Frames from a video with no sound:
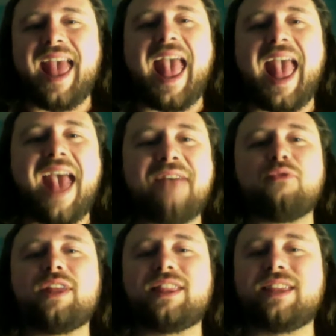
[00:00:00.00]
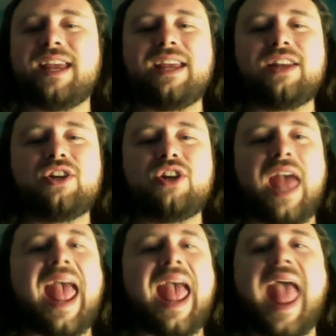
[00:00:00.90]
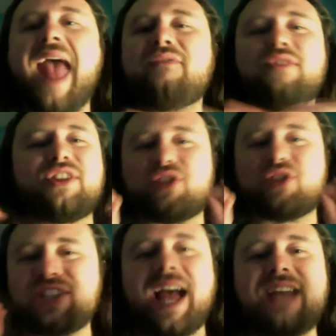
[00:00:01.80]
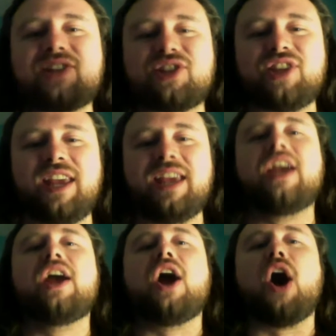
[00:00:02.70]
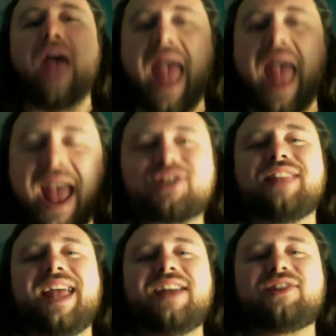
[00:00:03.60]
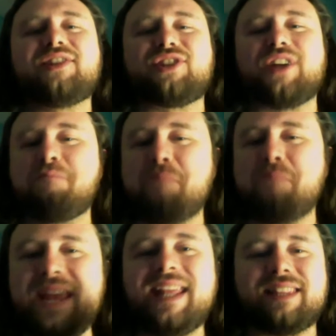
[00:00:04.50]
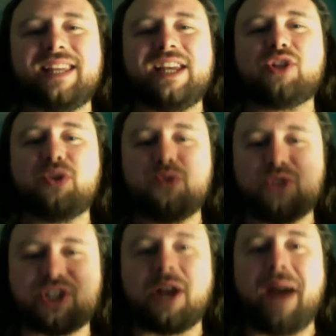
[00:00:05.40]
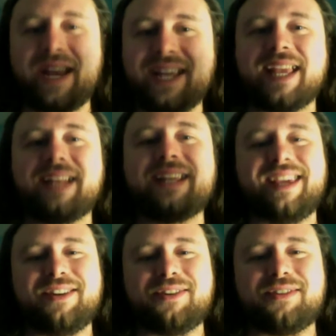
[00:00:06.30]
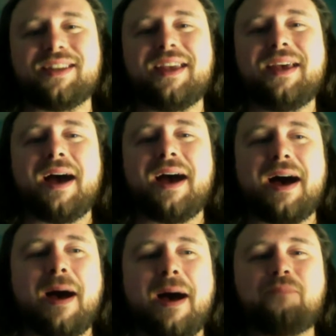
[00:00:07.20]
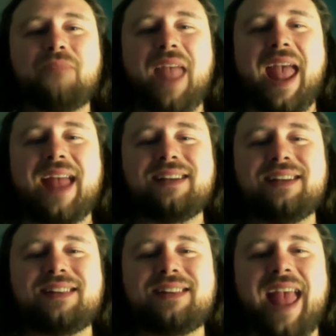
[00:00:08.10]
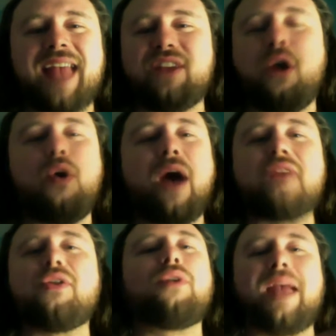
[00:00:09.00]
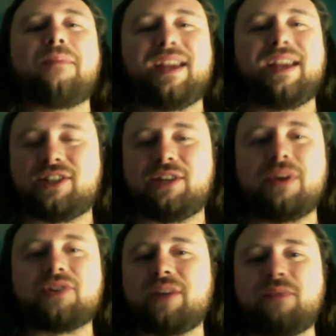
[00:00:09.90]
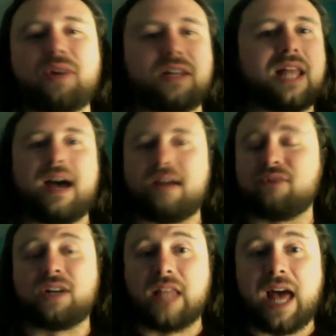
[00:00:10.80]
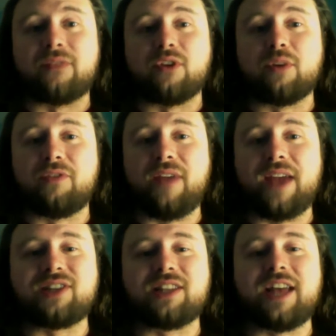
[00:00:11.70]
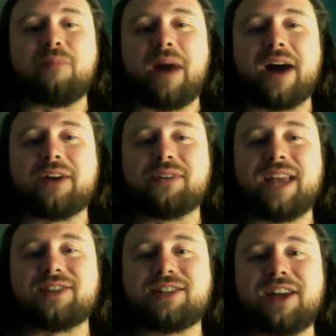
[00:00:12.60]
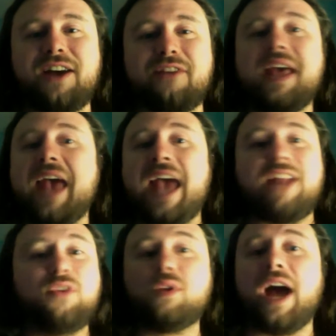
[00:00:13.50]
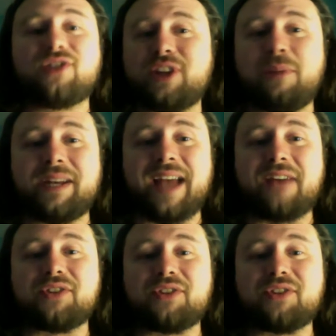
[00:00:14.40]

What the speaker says: everything, the slightest thing escalates immediately to somebody getting killed. And and the whole campaign gets derailed because I've run a lot of urban fantasy, a lot of modern day stuff. And if you gun somebody down on the